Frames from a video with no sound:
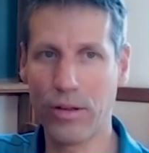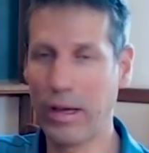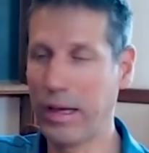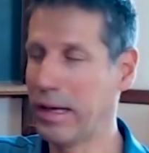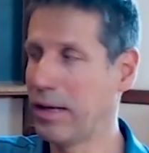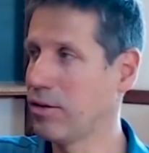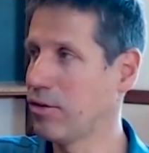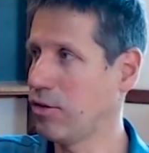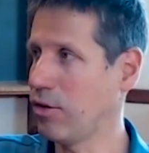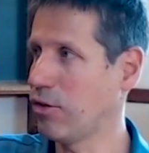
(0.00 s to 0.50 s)

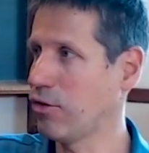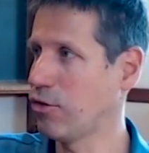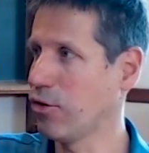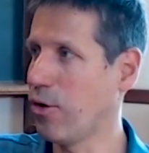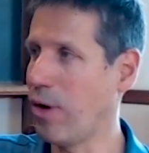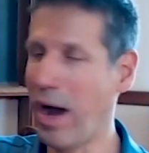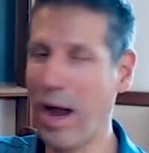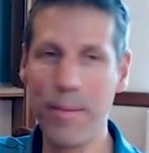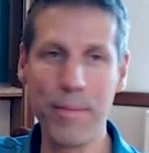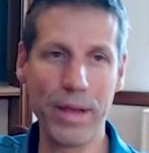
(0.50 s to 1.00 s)
So
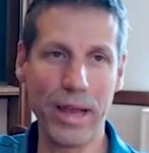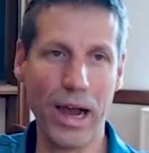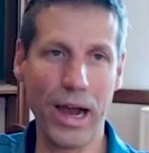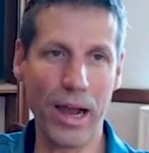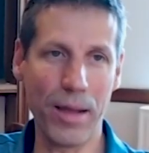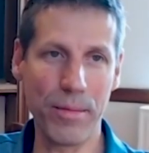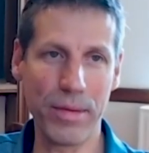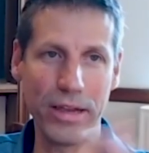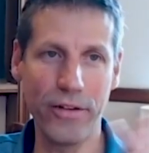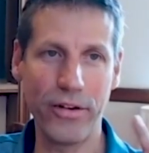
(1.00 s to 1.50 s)
I'm
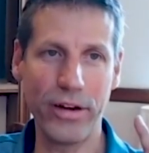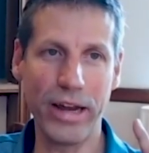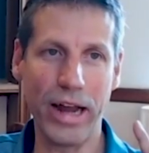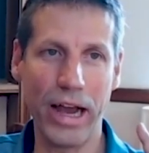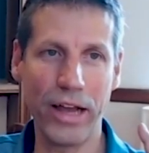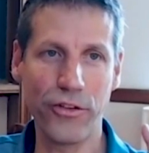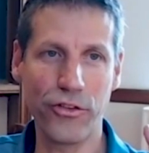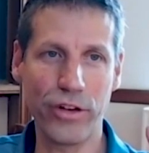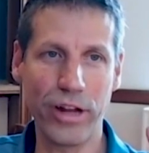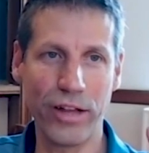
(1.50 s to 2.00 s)
here in
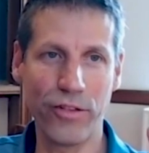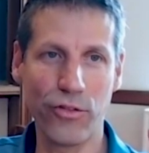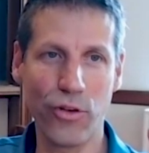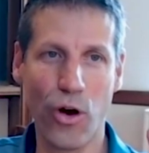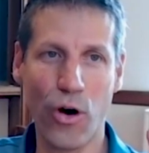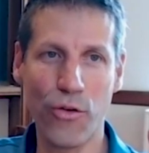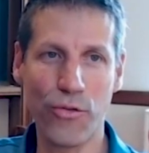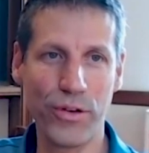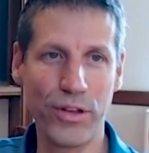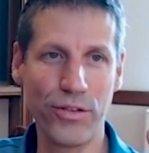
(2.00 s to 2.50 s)
Einstein's
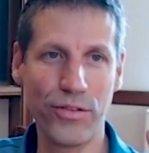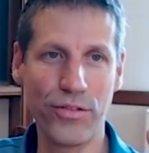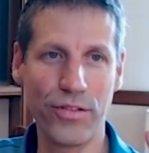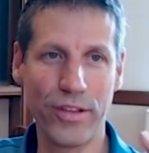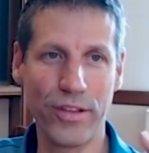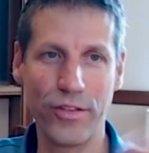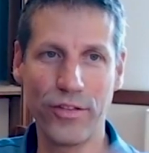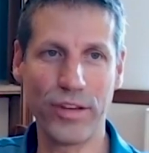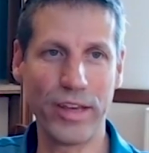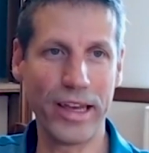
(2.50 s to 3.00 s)
office
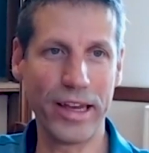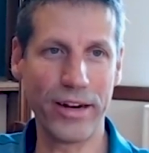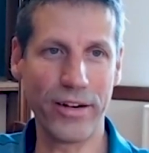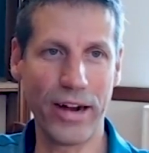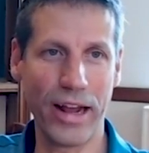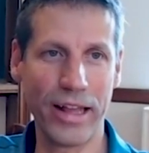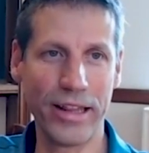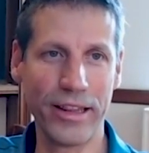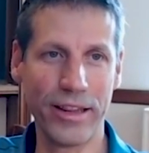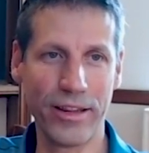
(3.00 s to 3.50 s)
this year,
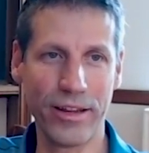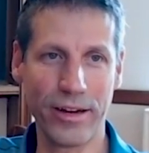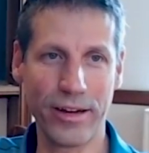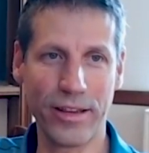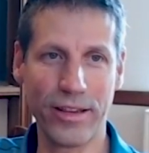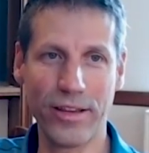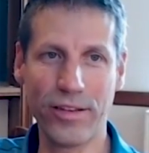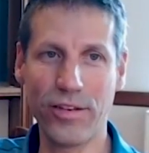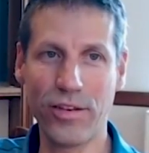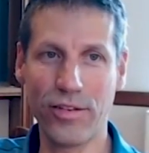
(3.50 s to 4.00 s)
and
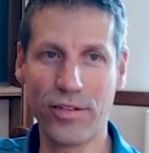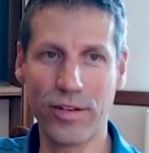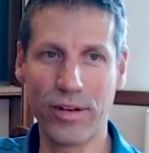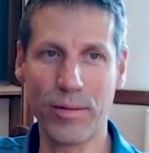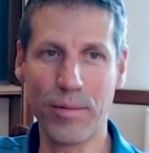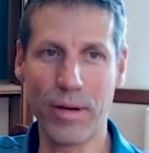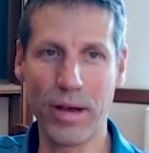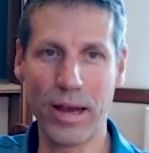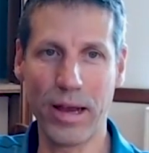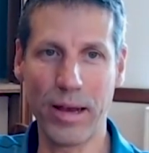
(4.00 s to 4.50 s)
this is
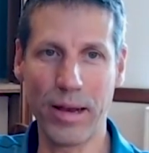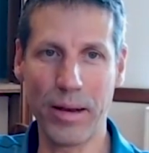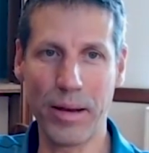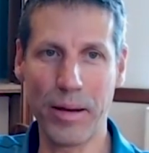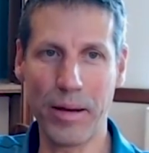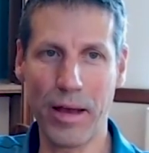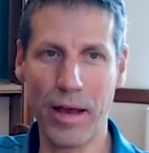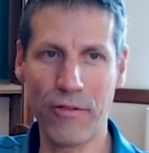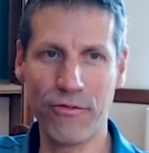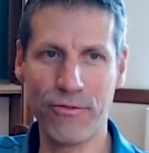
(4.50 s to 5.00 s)
a
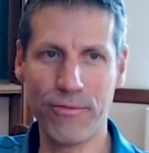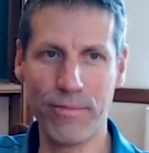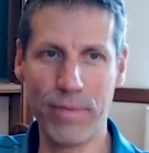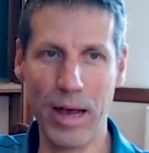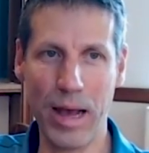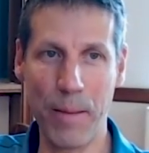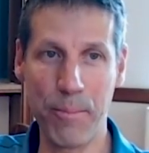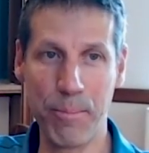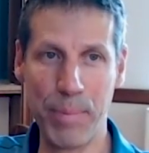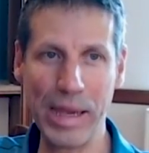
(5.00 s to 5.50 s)

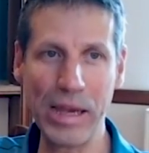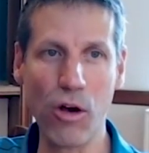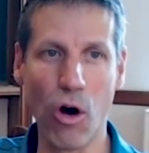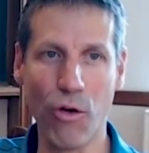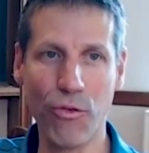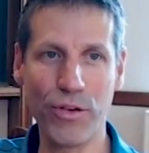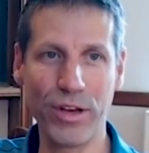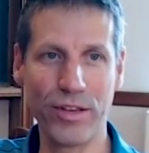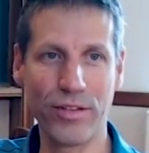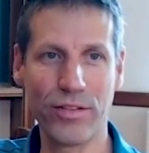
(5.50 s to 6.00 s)
big
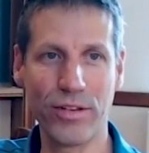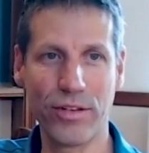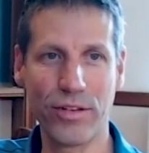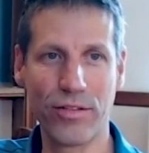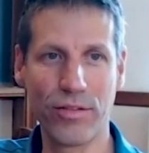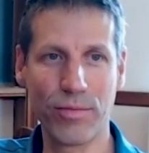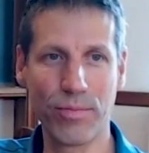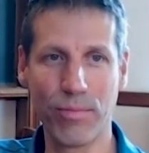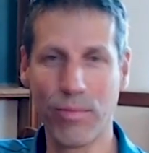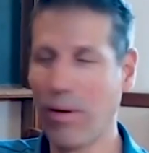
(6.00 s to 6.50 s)
office.
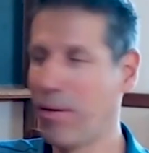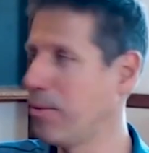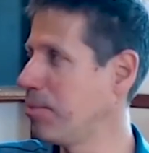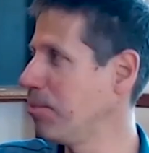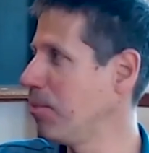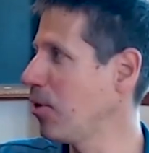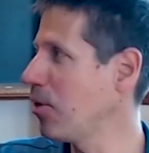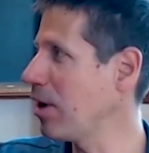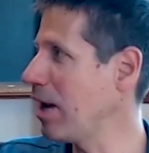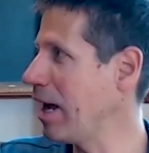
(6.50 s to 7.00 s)
It's
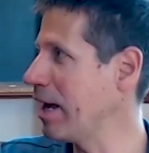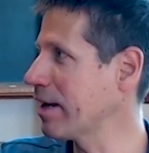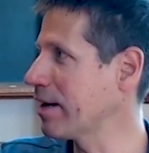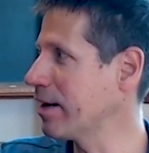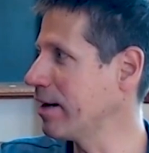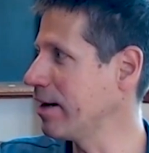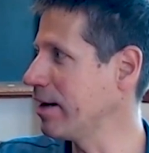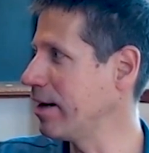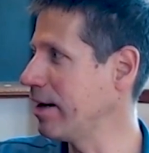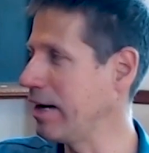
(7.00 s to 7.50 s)
more like
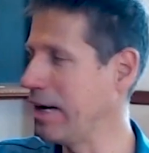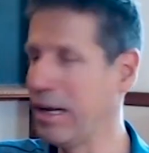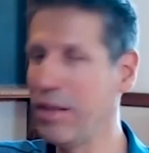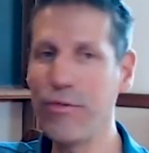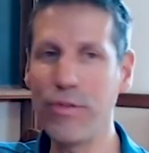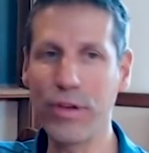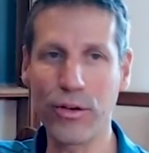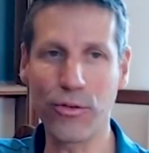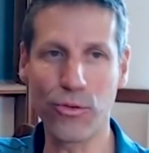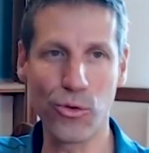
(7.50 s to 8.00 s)
a
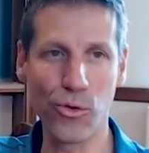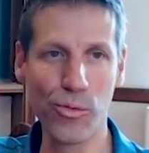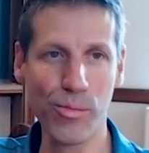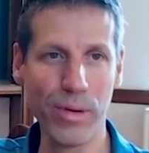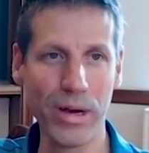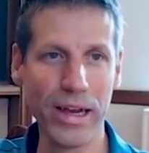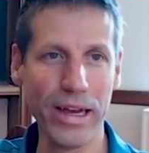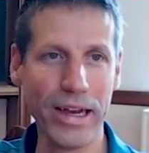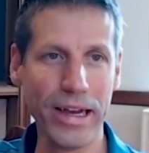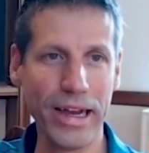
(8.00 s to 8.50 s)
living room,
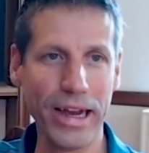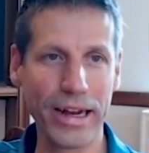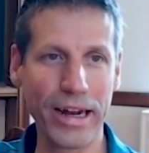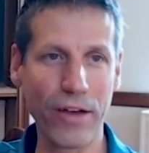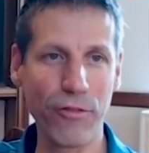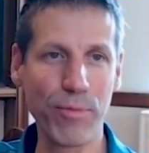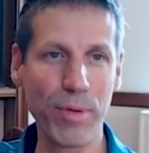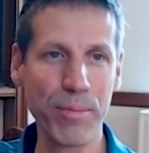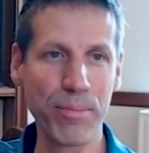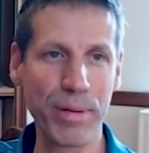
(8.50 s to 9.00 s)
and I've
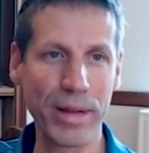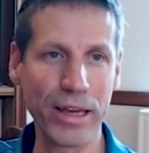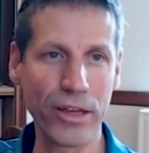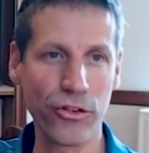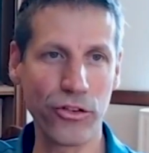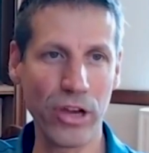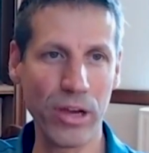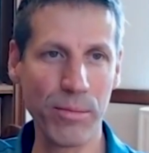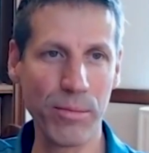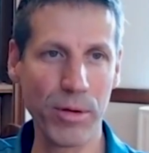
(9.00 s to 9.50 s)
been playing
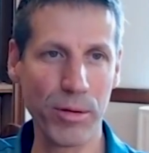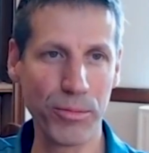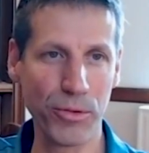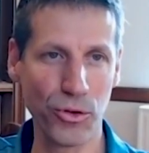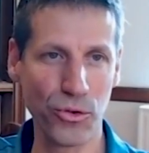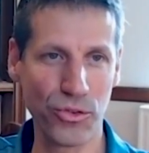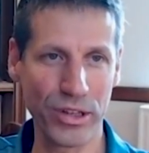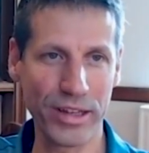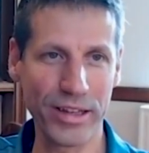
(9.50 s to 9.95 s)
chamber music.